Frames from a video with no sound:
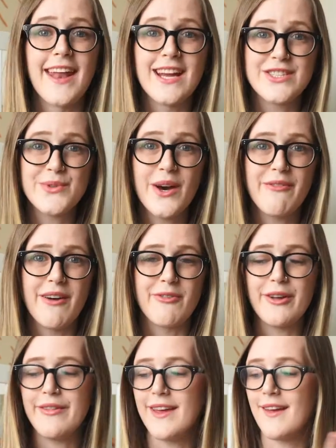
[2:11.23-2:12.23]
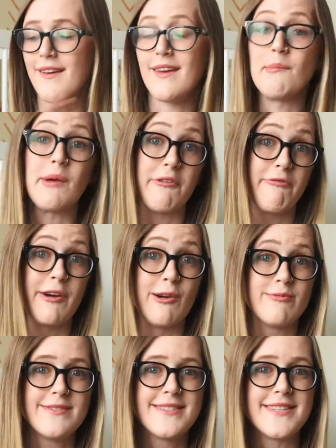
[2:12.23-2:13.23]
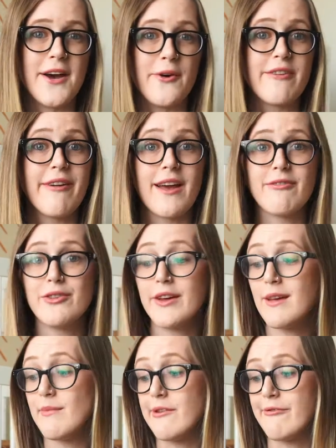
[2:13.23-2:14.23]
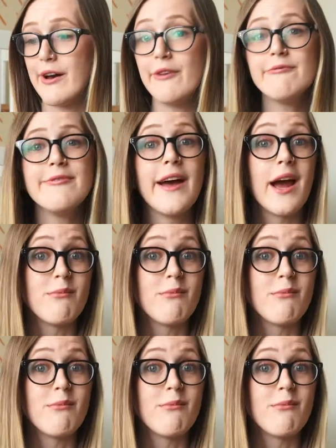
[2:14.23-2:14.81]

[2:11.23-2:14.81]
And I do have everything in my phone, so if I ever look at my phone,